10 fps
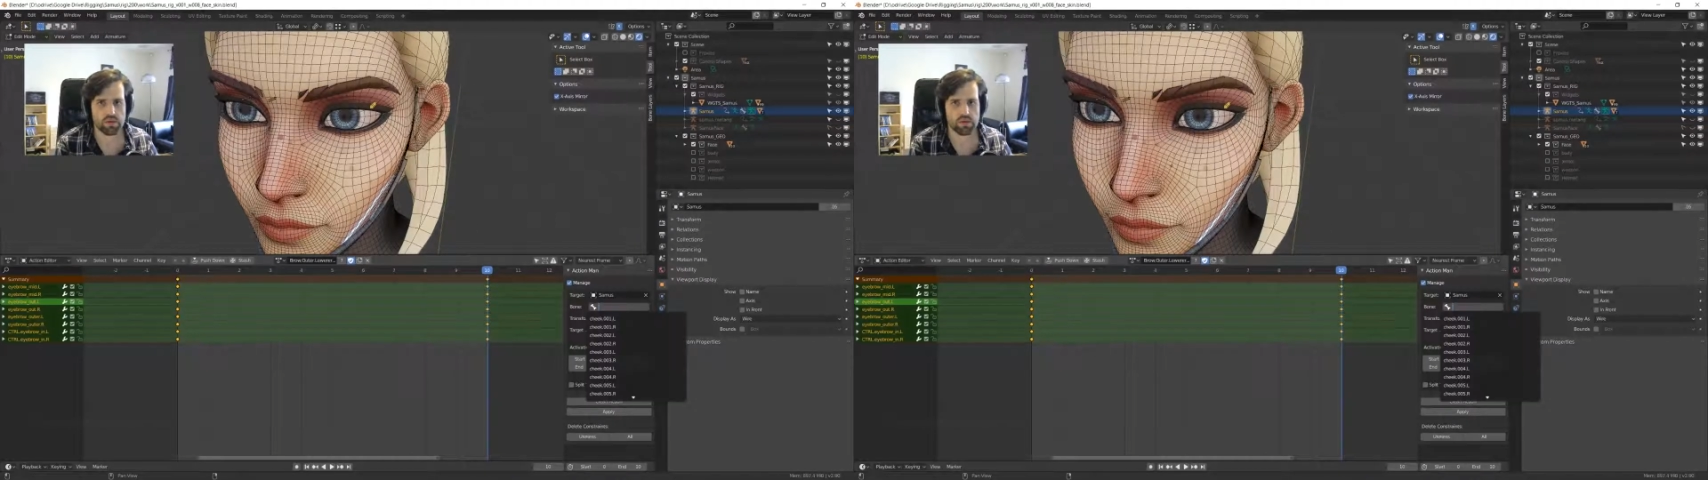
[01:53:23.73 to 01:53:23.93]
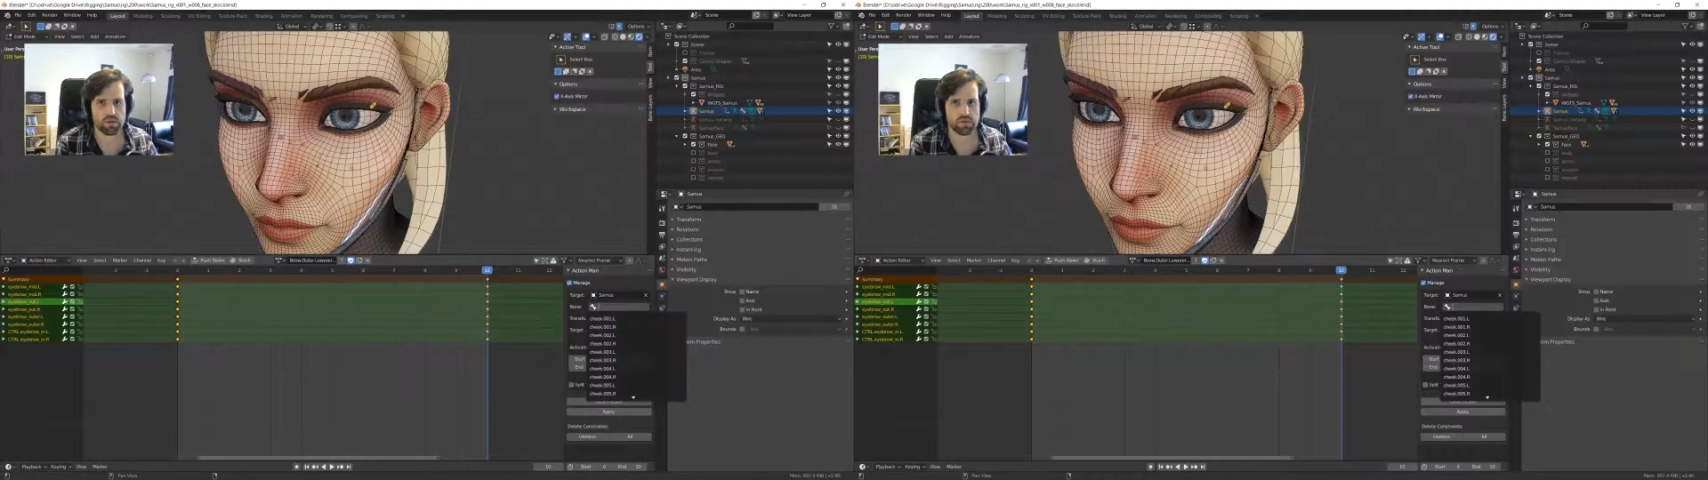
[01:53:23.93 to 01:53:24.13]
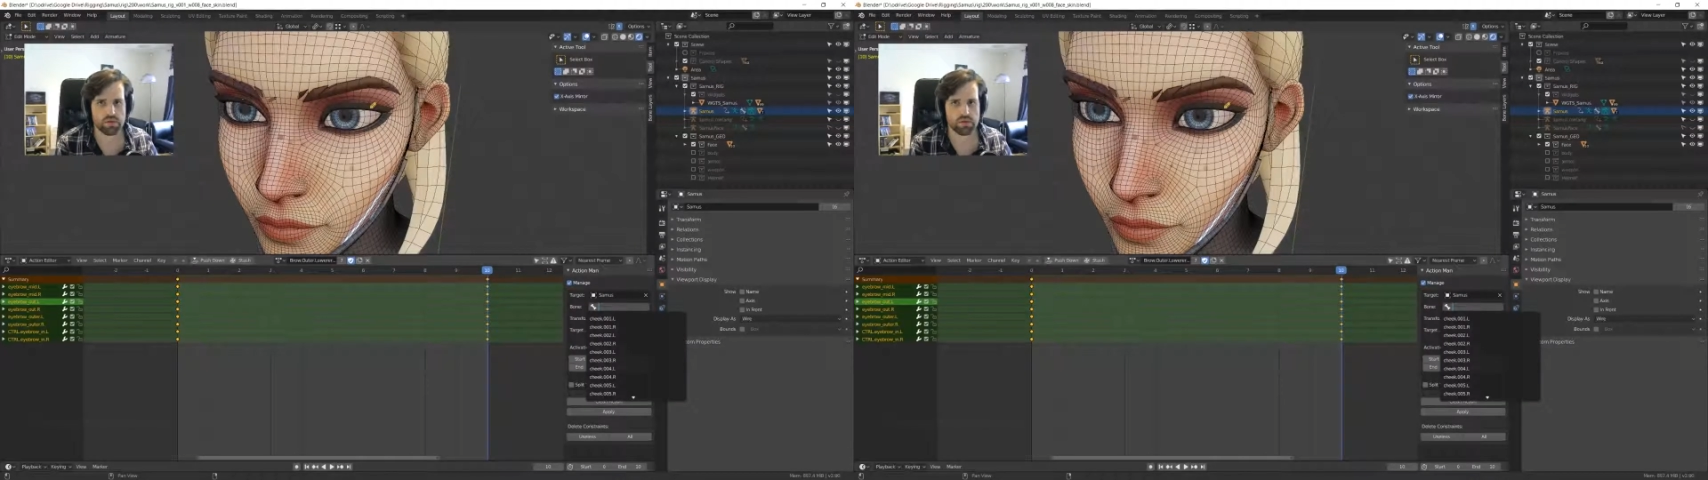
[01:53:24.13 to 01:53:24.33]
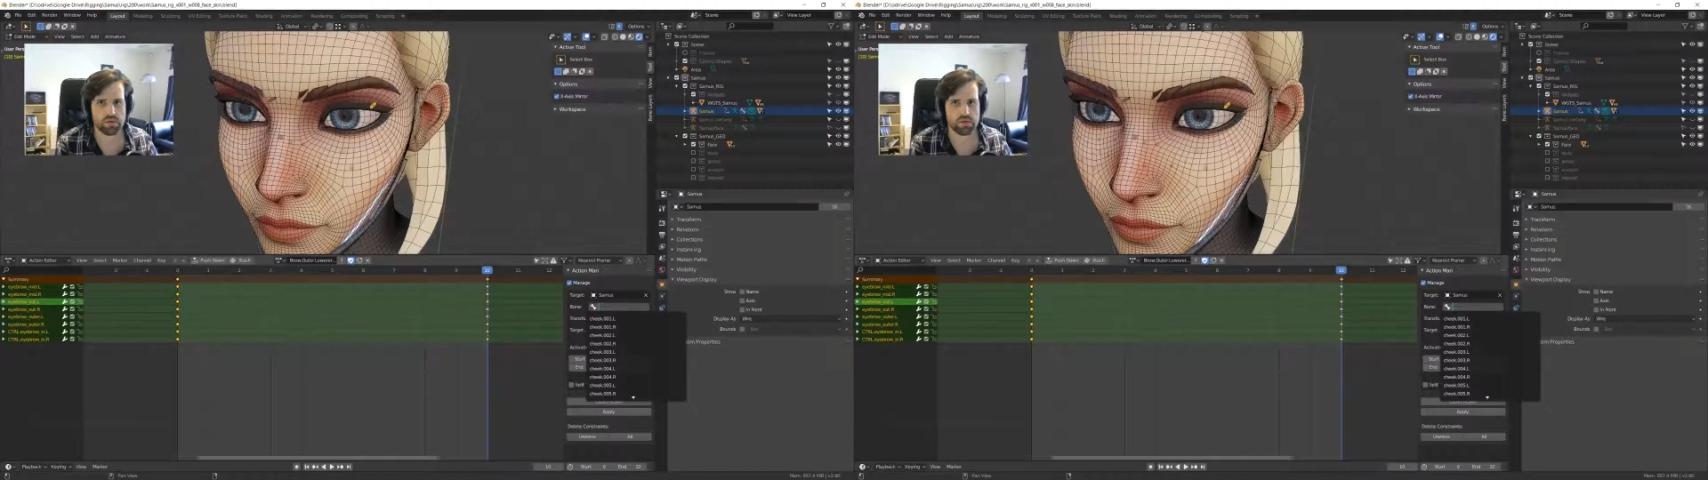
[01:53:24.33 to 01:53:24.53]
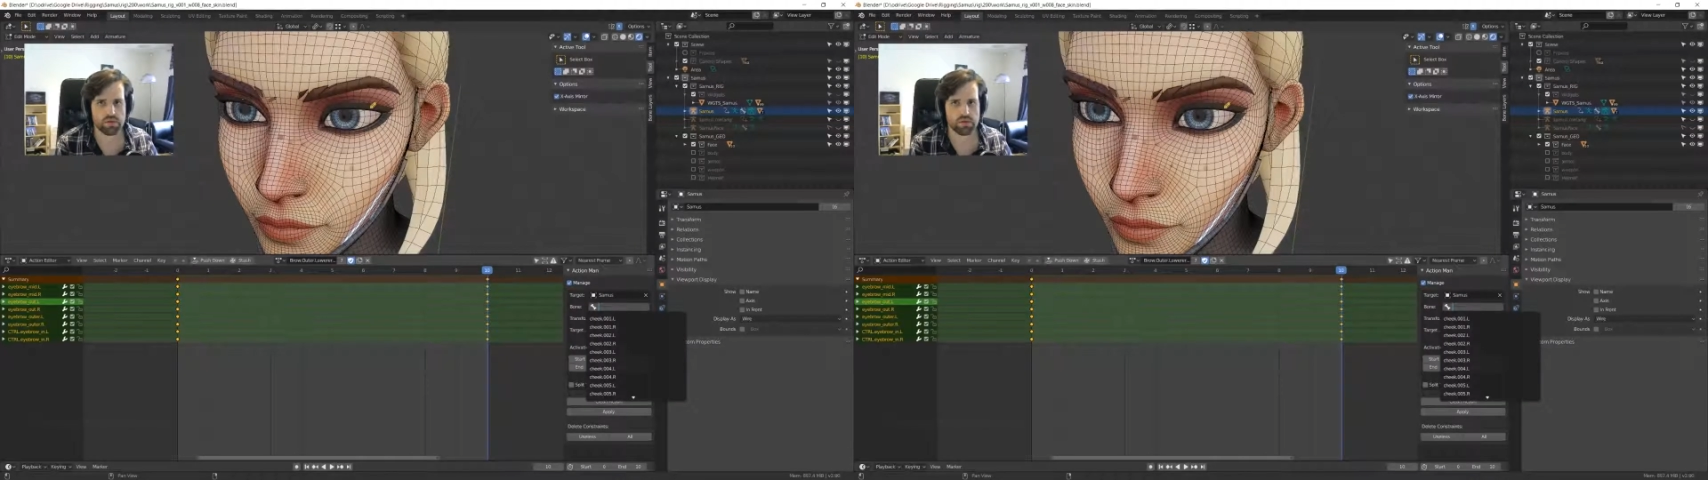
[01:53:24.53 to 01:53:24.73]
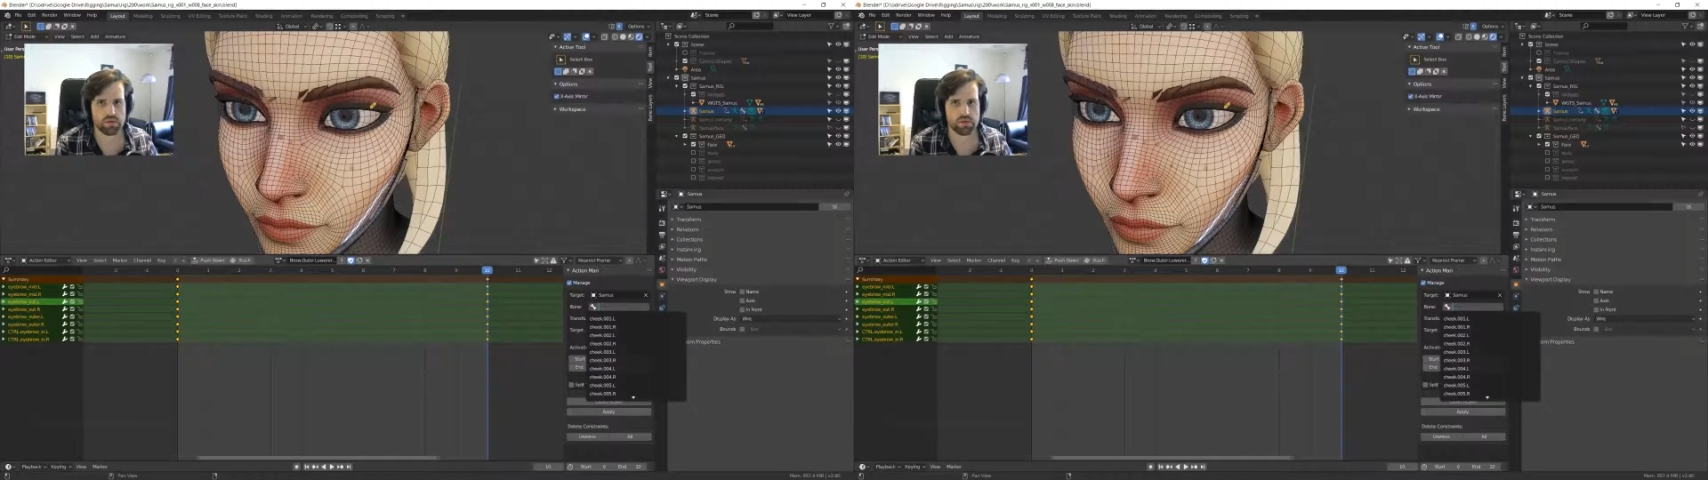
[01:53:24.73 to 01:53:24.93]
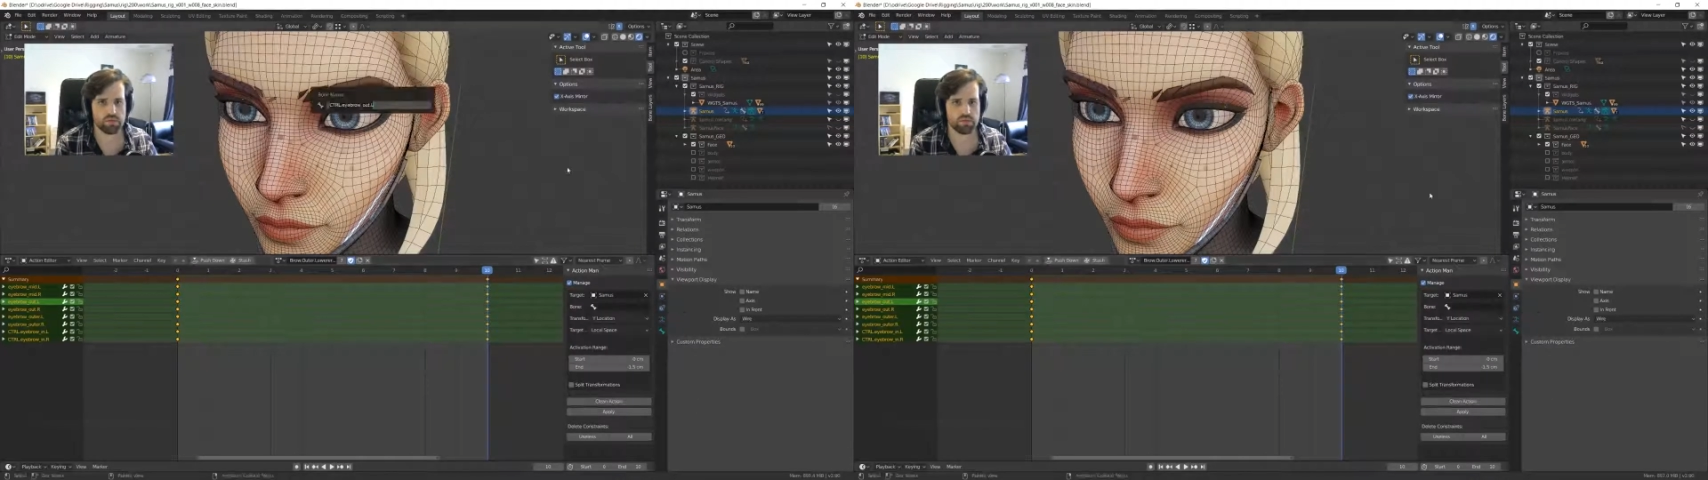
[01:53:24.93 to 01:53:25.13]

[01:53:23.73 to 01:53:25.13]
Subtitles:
copy the name of that one.